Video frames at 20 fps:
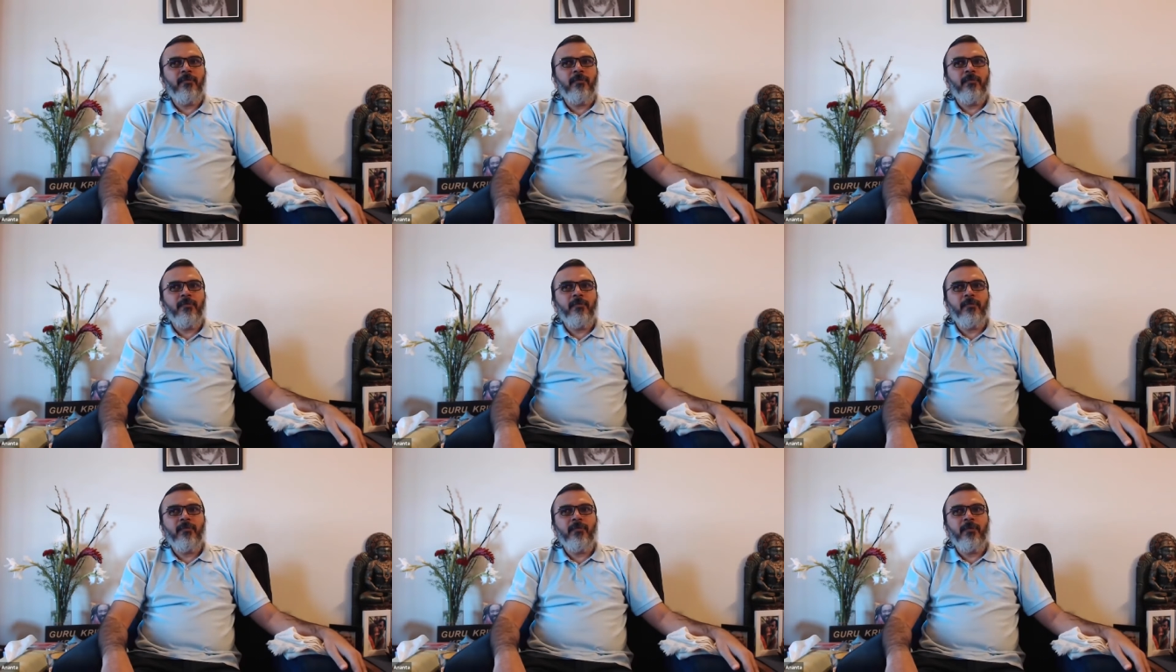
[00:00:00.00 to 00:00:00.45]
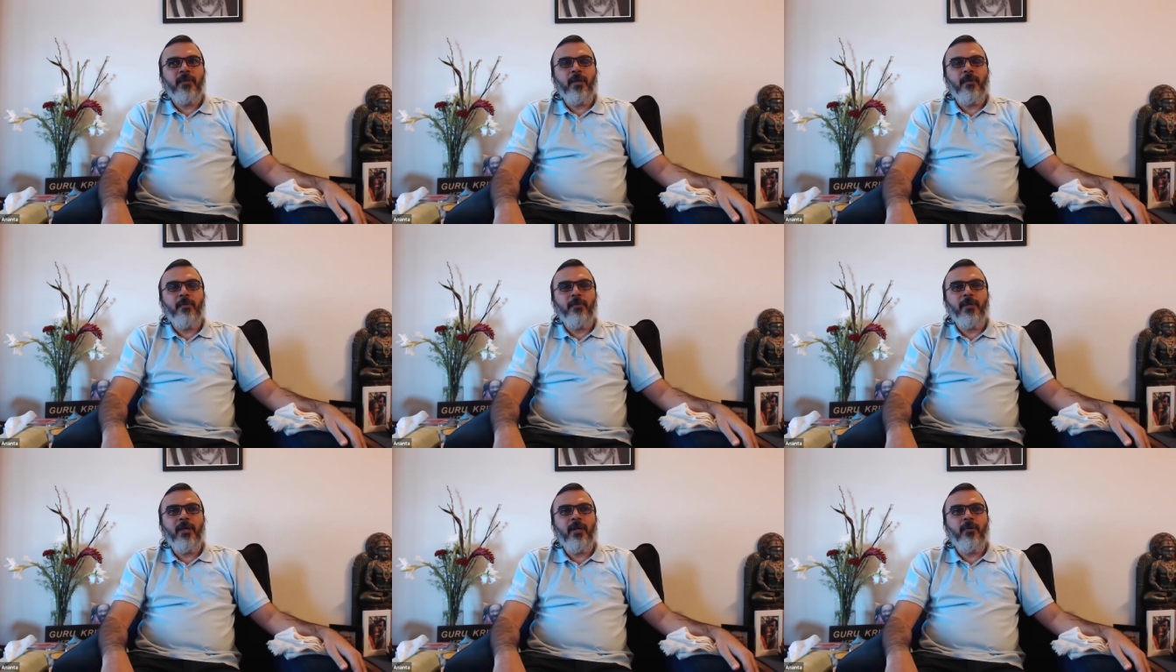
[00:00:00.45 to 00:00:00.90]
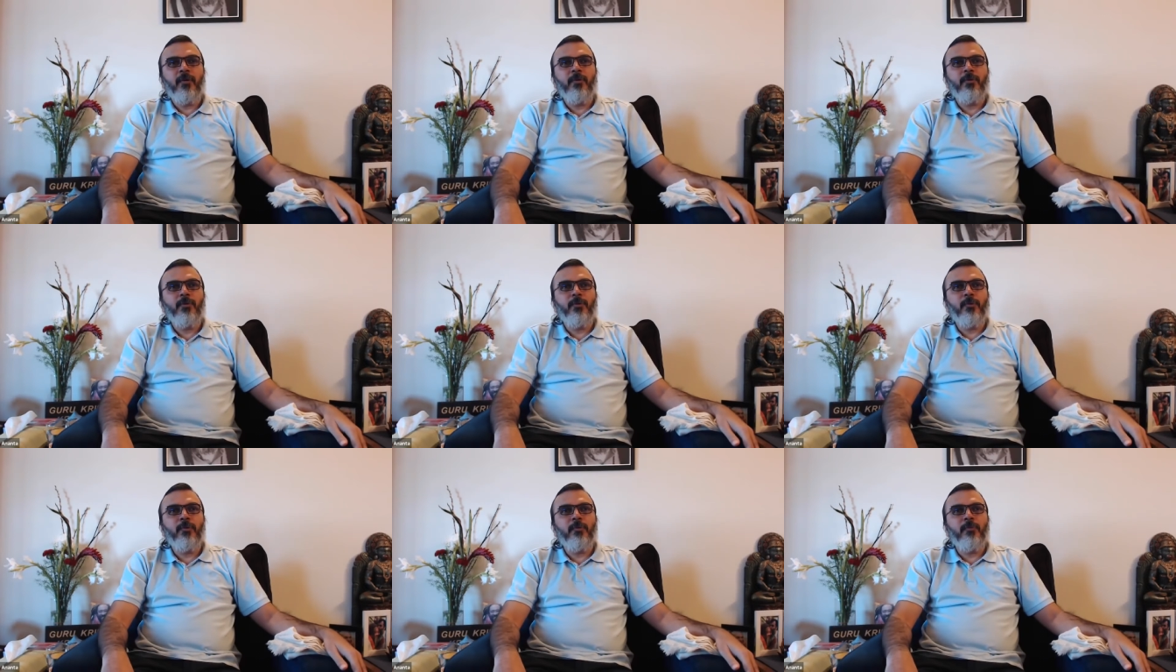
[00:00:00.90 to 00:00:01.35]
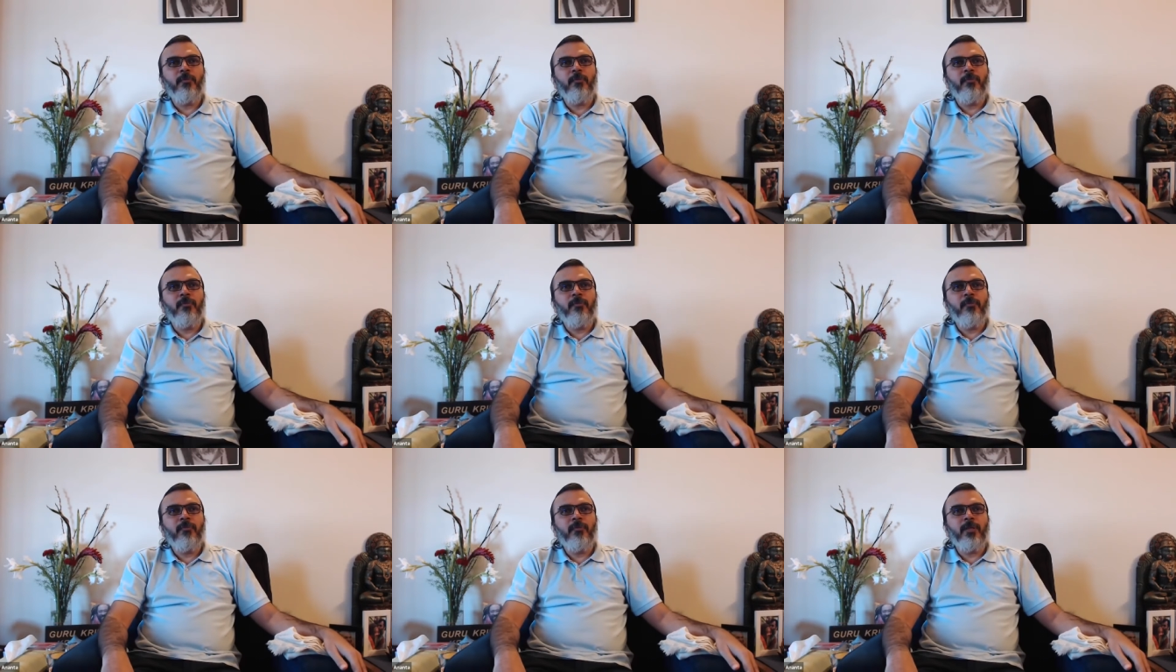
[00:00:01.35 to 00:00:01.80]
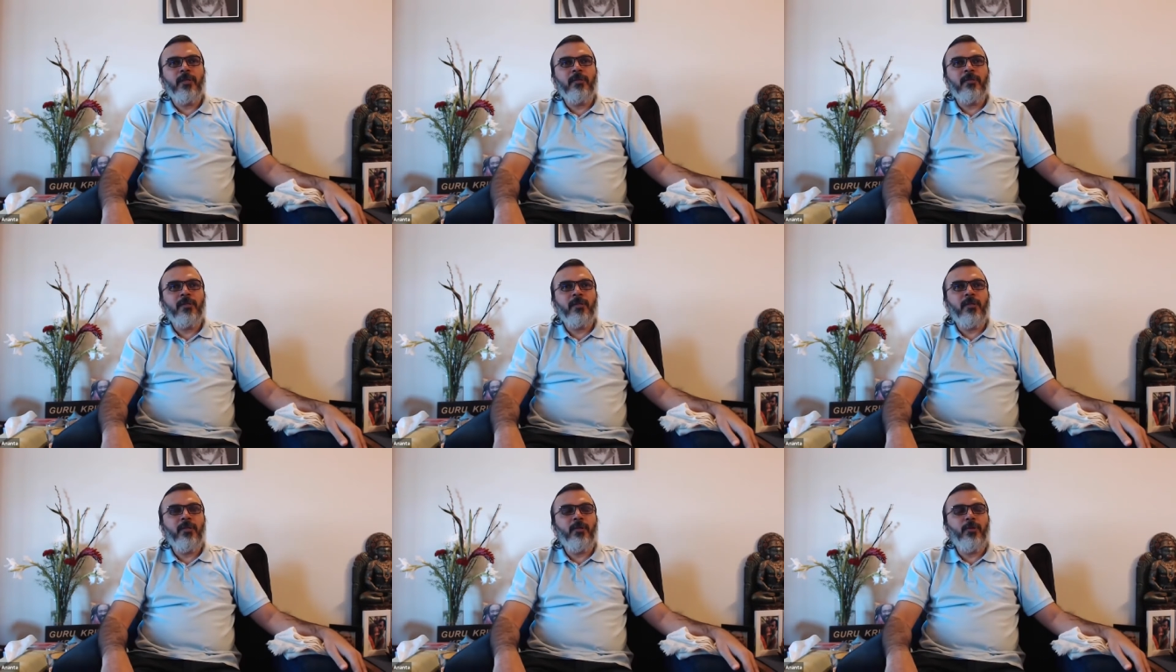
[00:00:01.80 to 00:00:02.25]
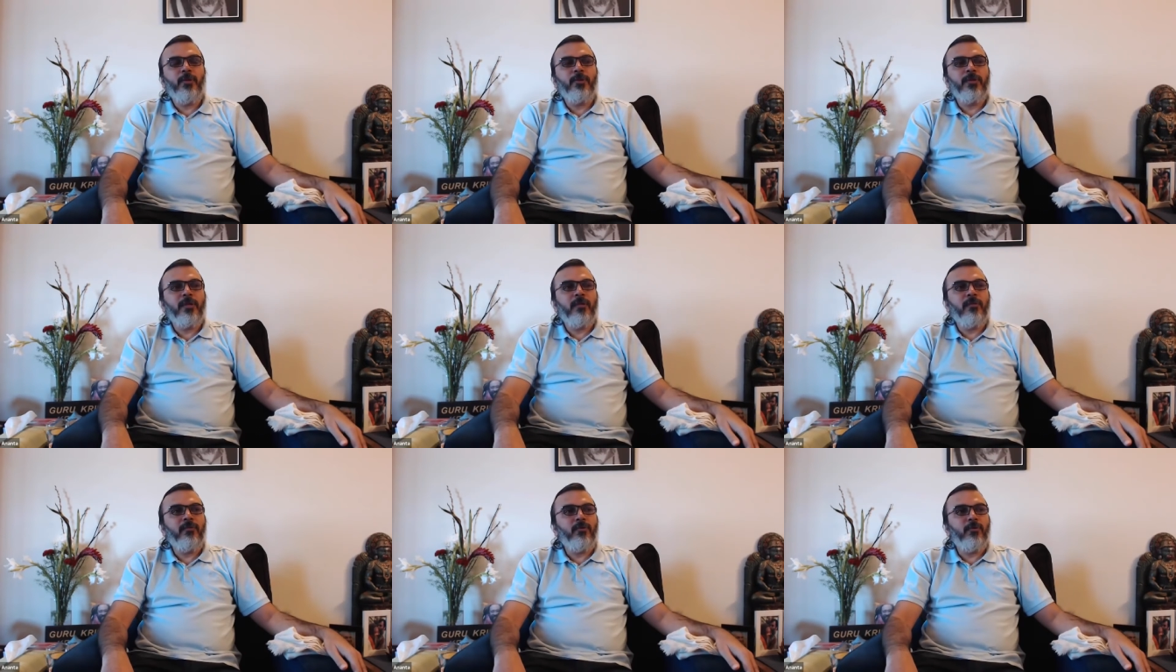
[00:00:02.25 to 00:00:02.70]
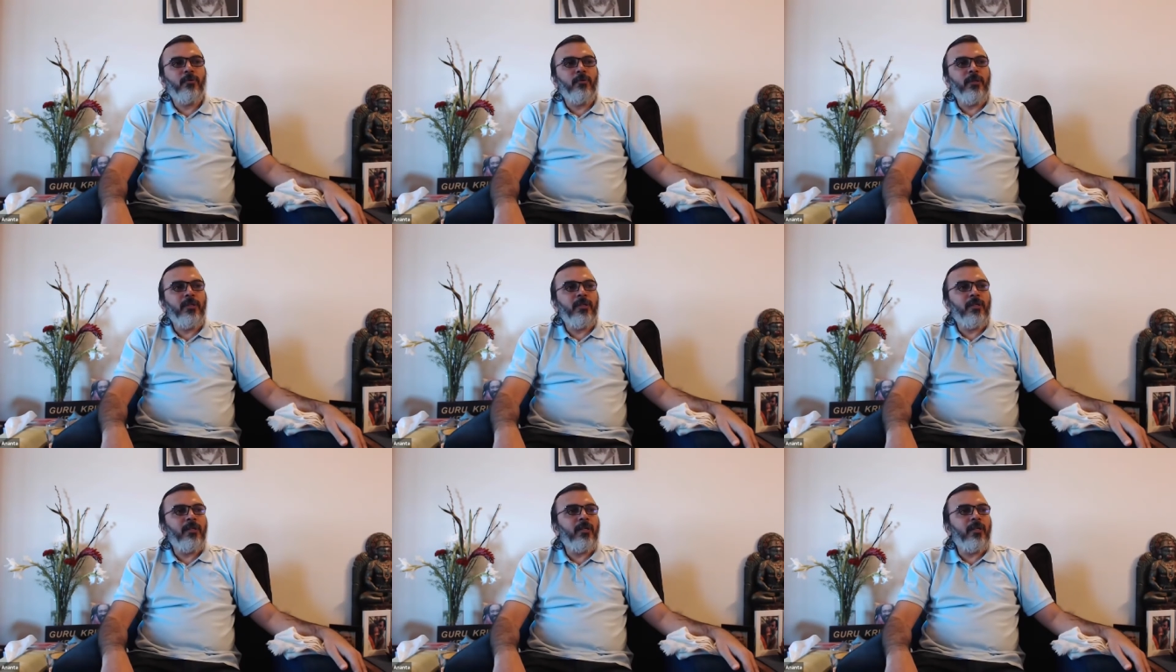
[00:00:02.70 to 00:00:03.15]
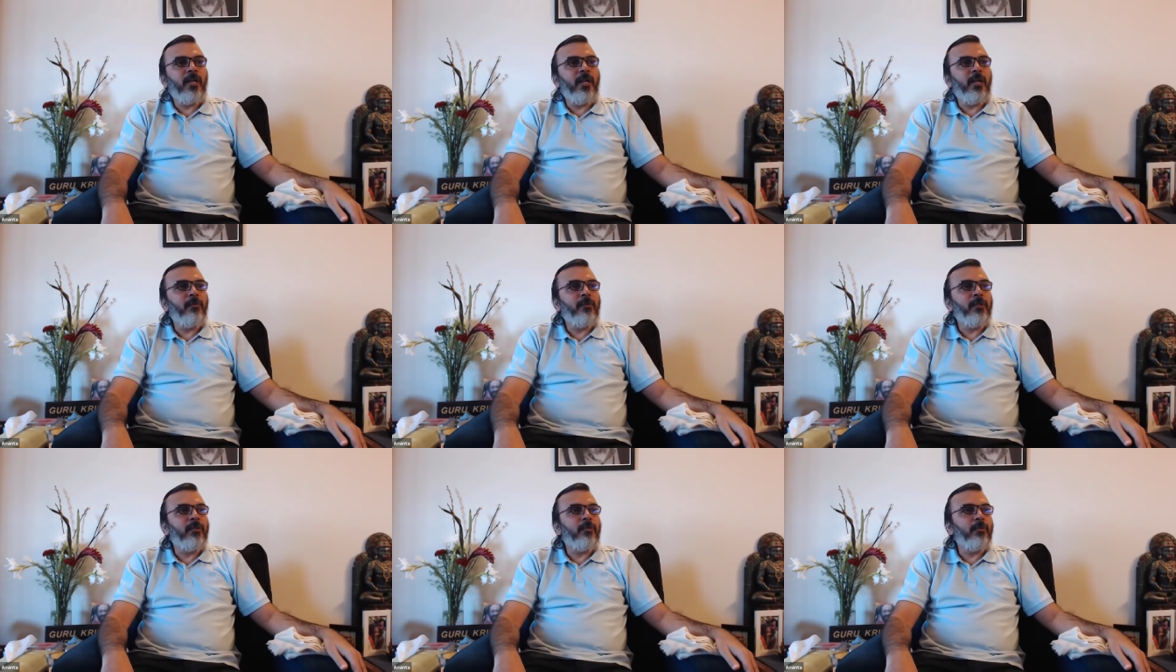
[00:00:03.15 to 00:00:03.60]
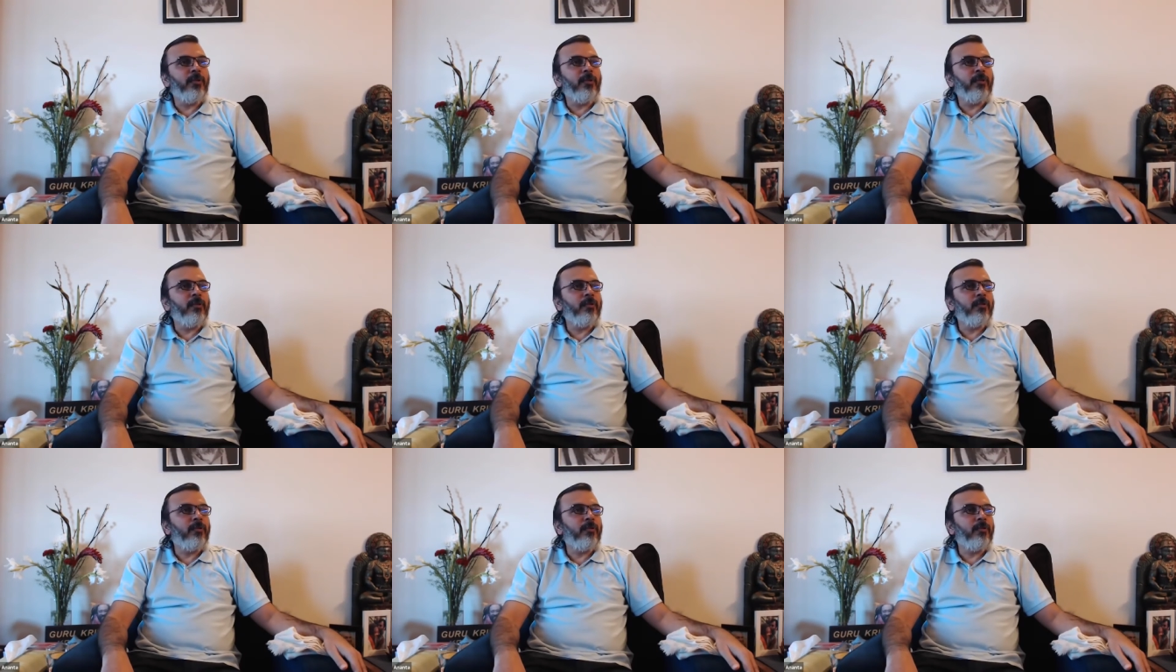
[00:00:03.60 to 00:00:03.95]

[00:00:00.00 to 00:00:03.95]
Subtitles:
Tell me how you consider yourself to be in time and space.